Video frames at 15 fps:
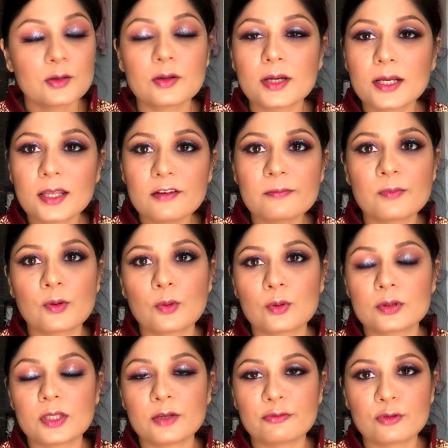You can have
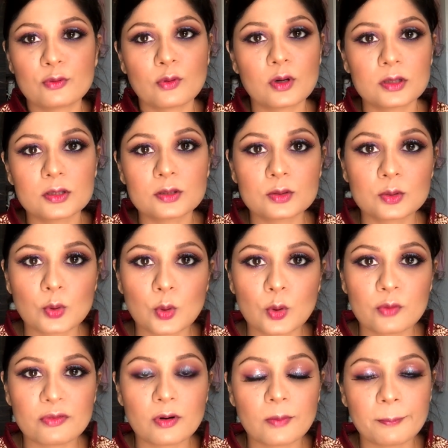both. If you want to
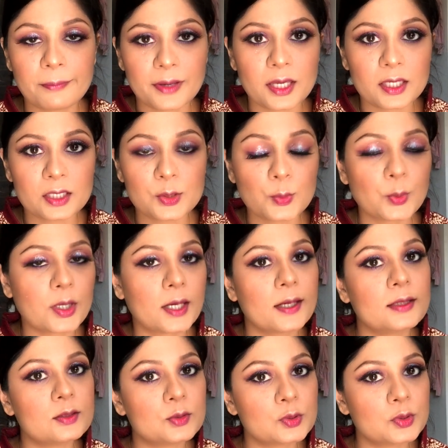go for pink, you
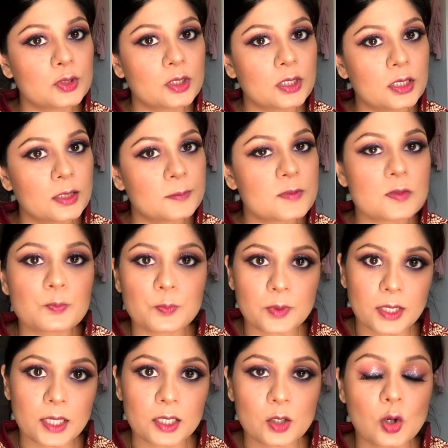can do your lips
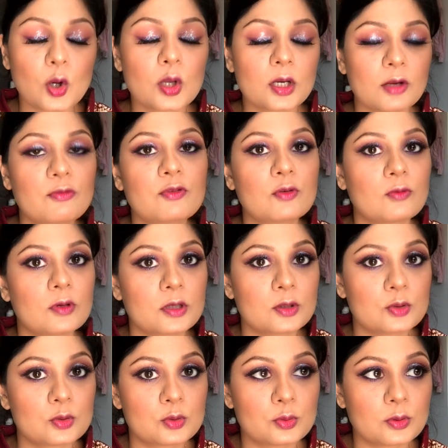pink, or if you want
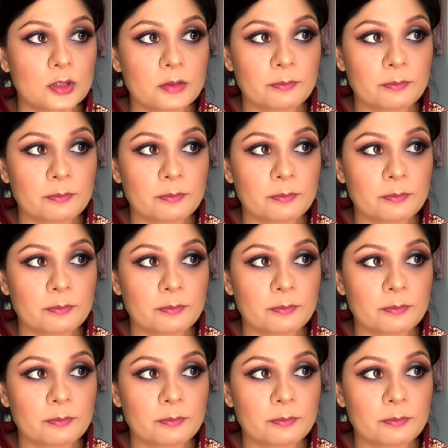to do it